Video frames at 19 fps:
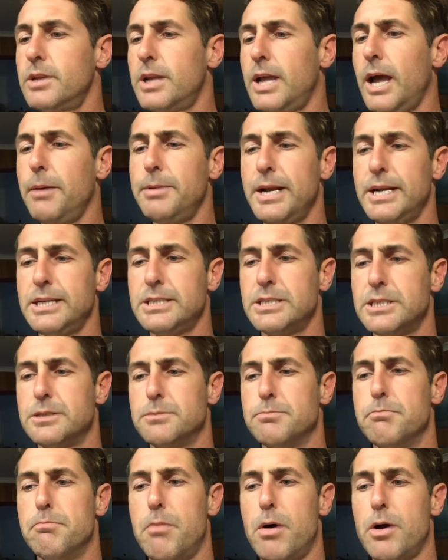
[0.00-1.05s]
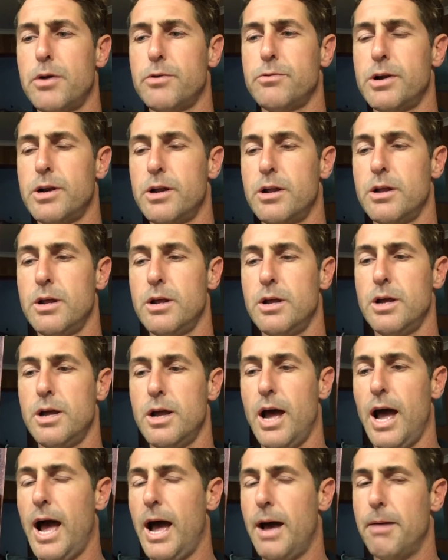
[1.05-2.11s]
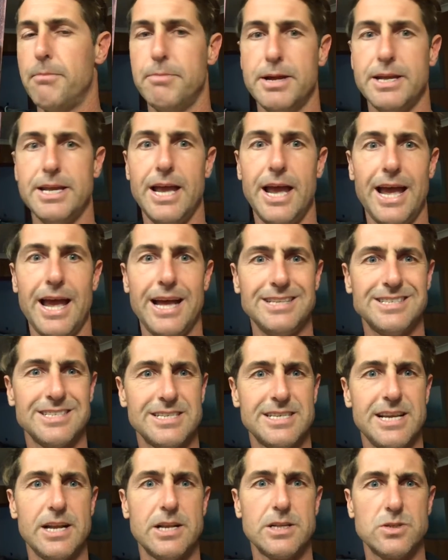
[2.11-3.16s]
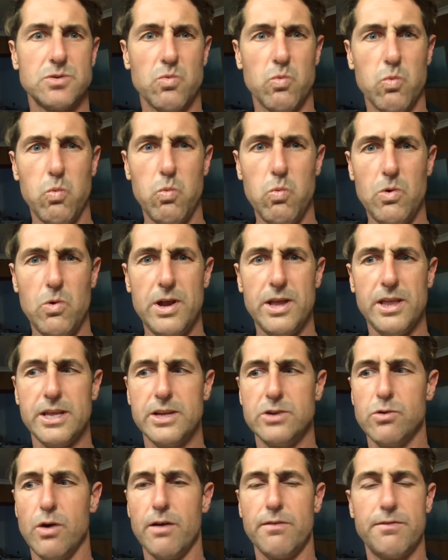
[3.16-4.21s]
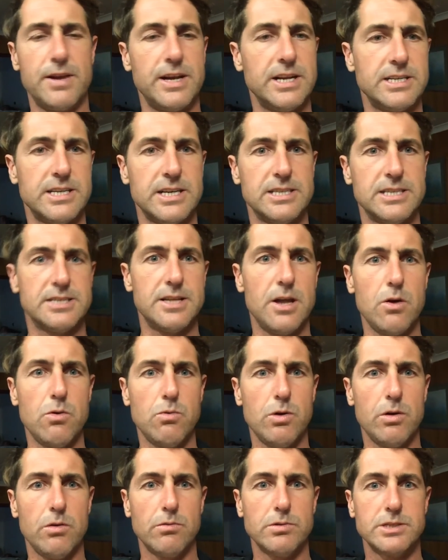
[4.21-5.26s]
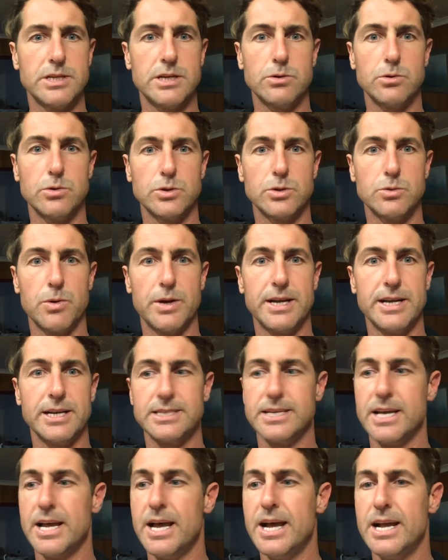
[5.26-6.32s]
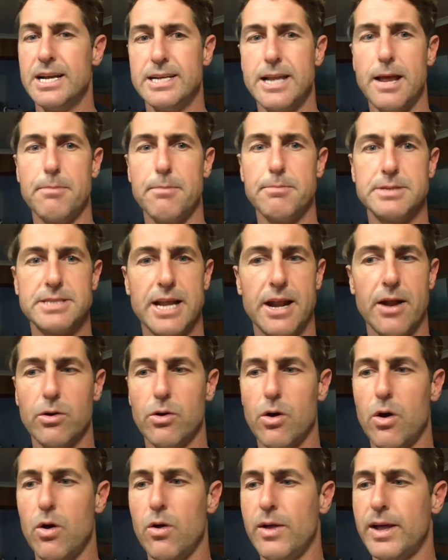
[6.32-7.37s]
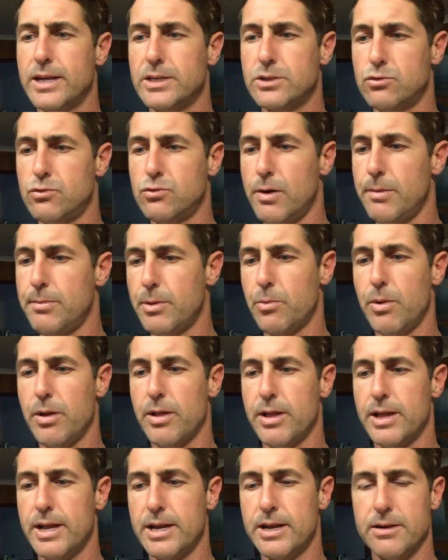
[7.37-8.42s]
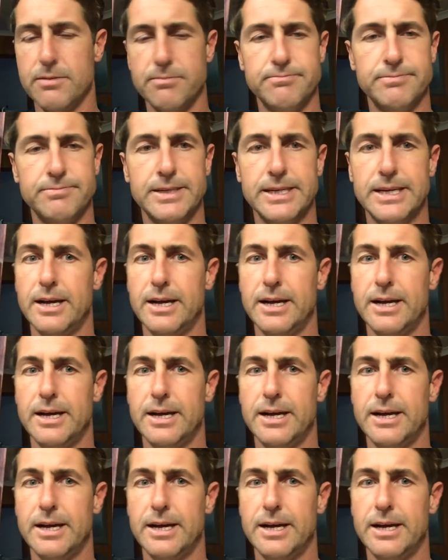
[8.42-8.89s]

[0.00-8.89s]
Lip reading: Carbonation's moderate, but yeah, as I said, it's a really dry finish. There's no real residual sweetness. 10% alcohol, extremely well hidden.